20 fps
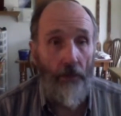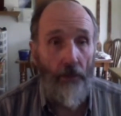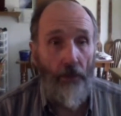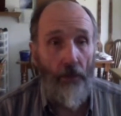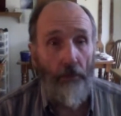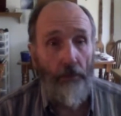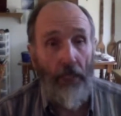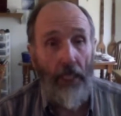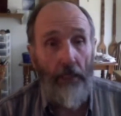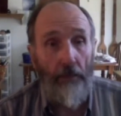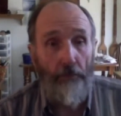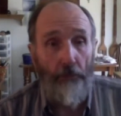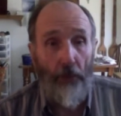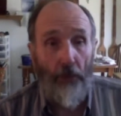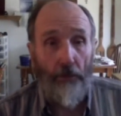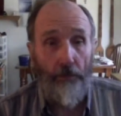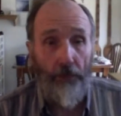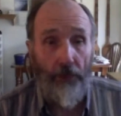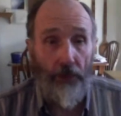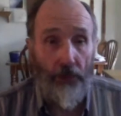The main
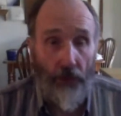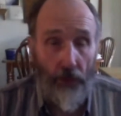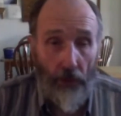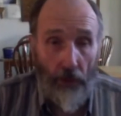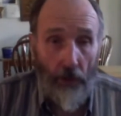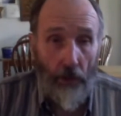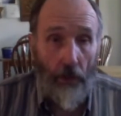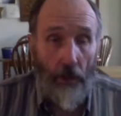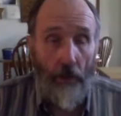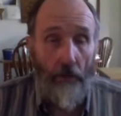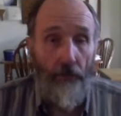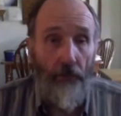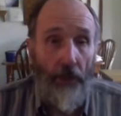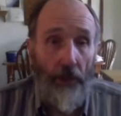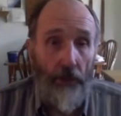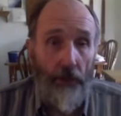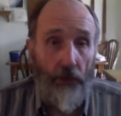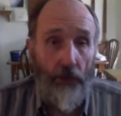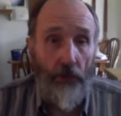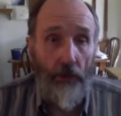purpose of
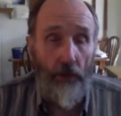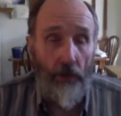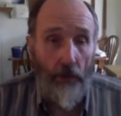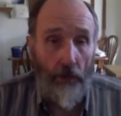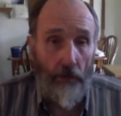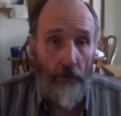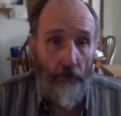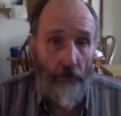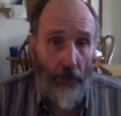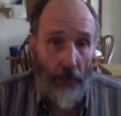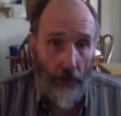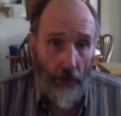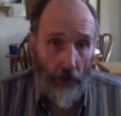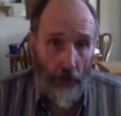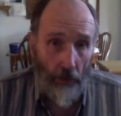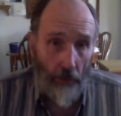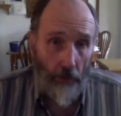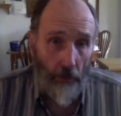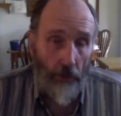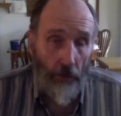this
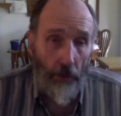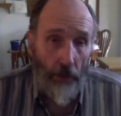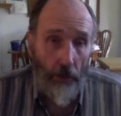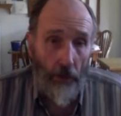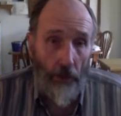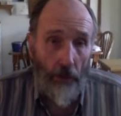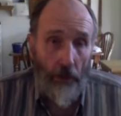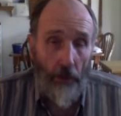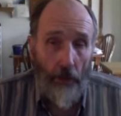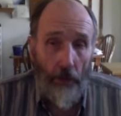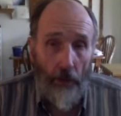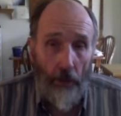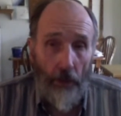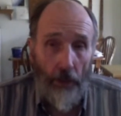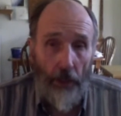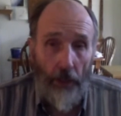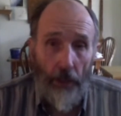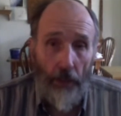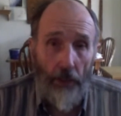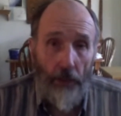video
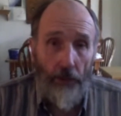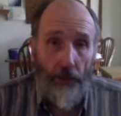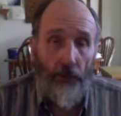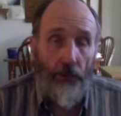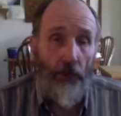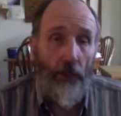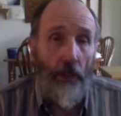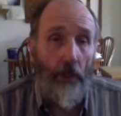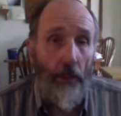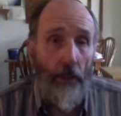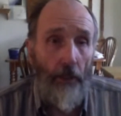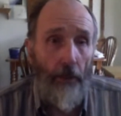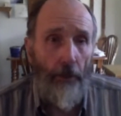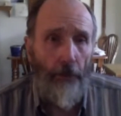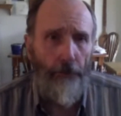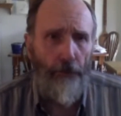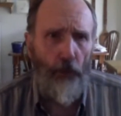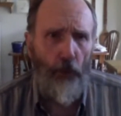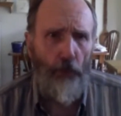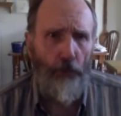is
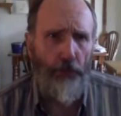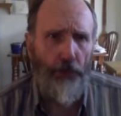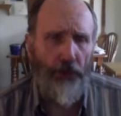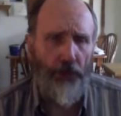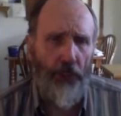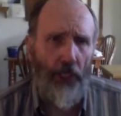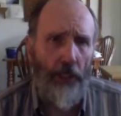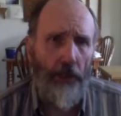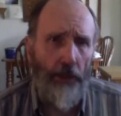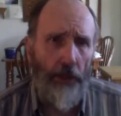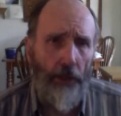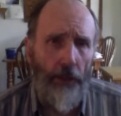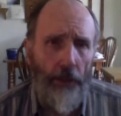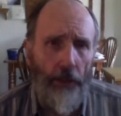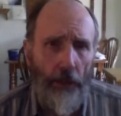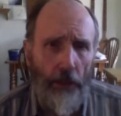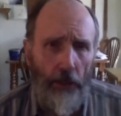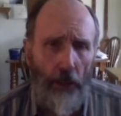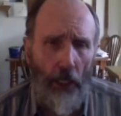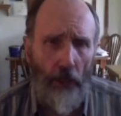to
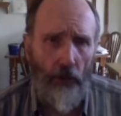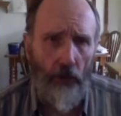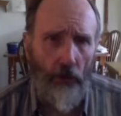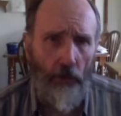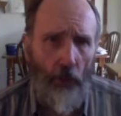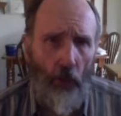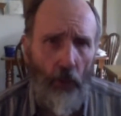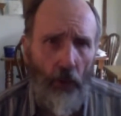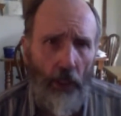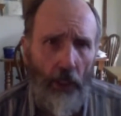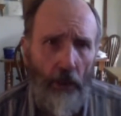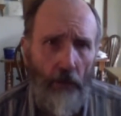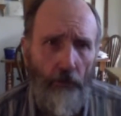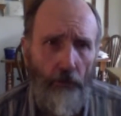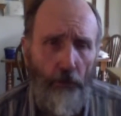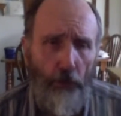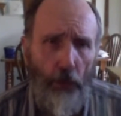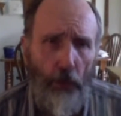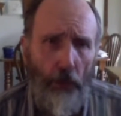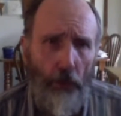present the testimony
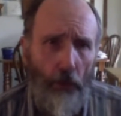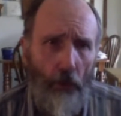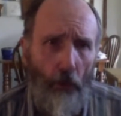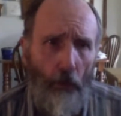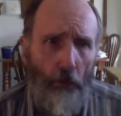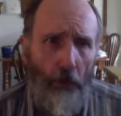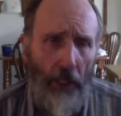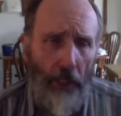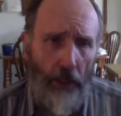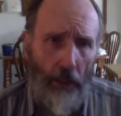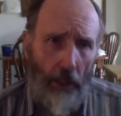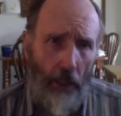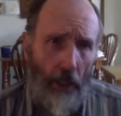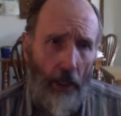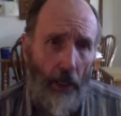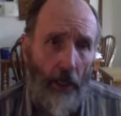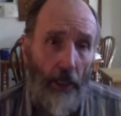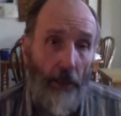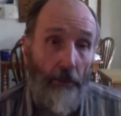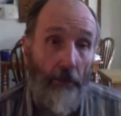of Bruno
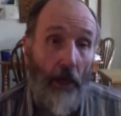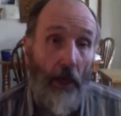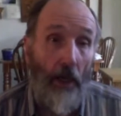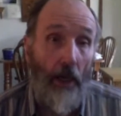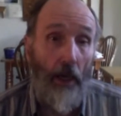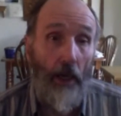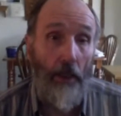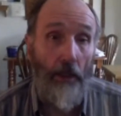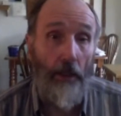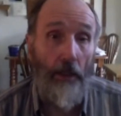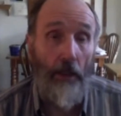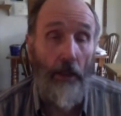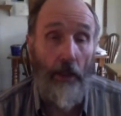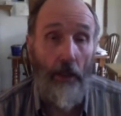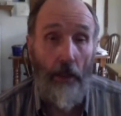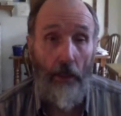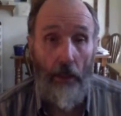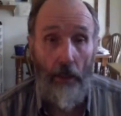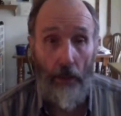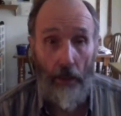Bettelheim on
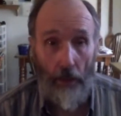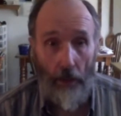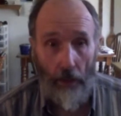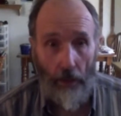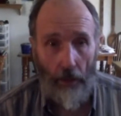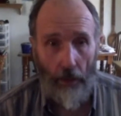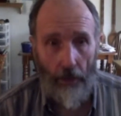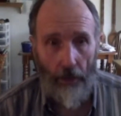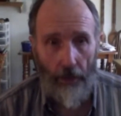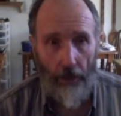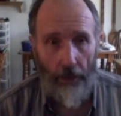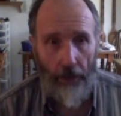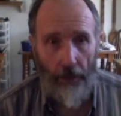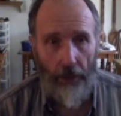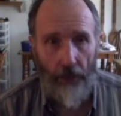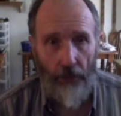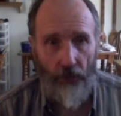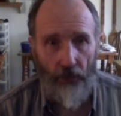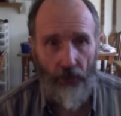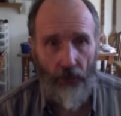
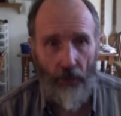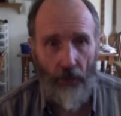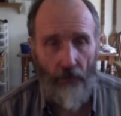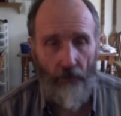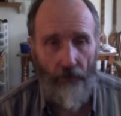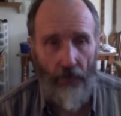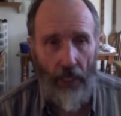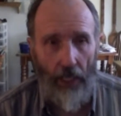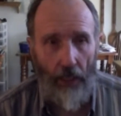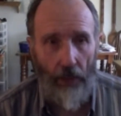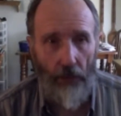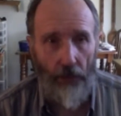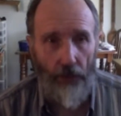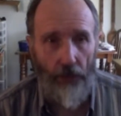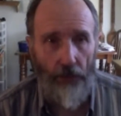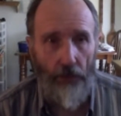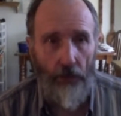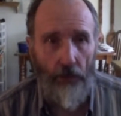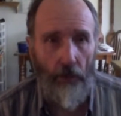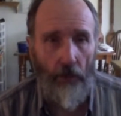his
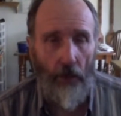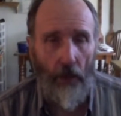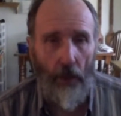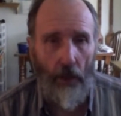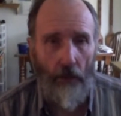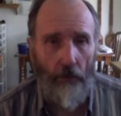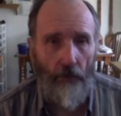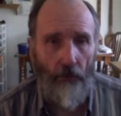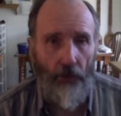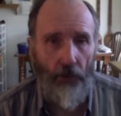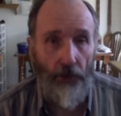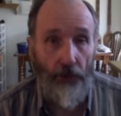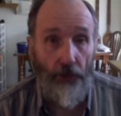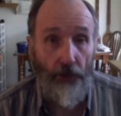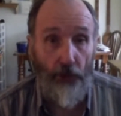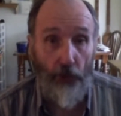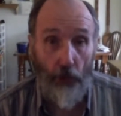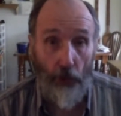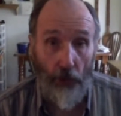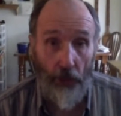value of the
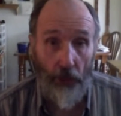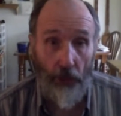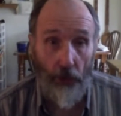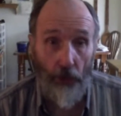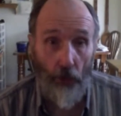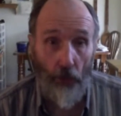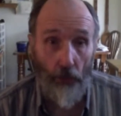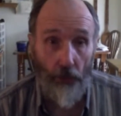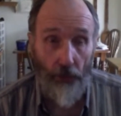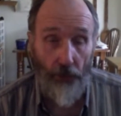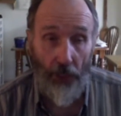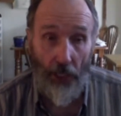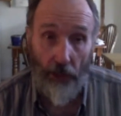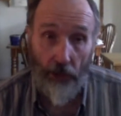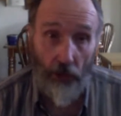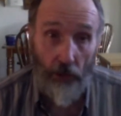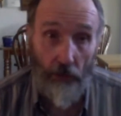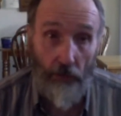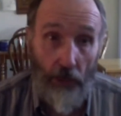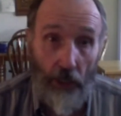Jewish Old
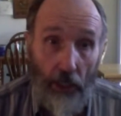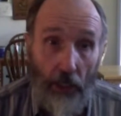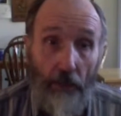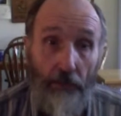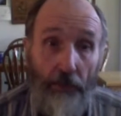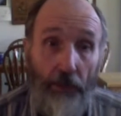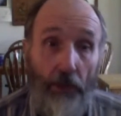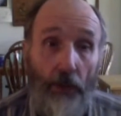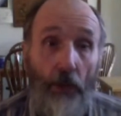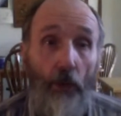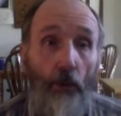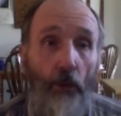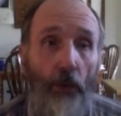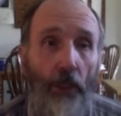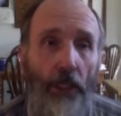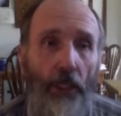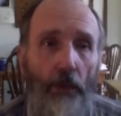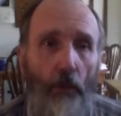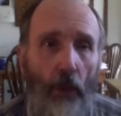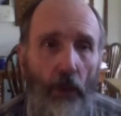Testament, even though
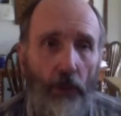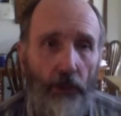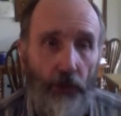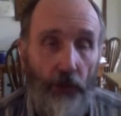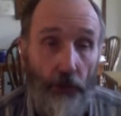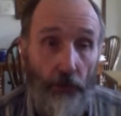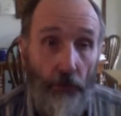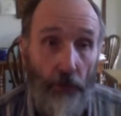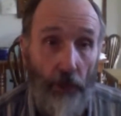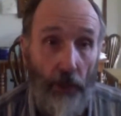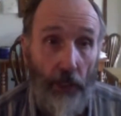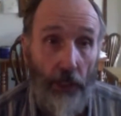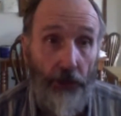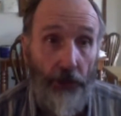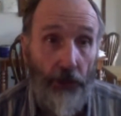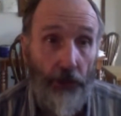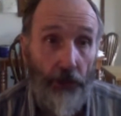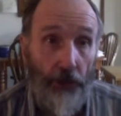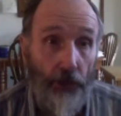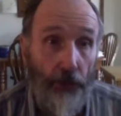he wasn't
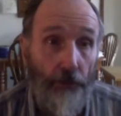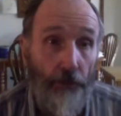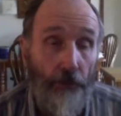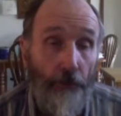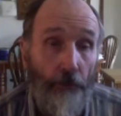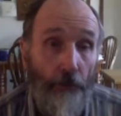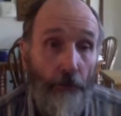religious.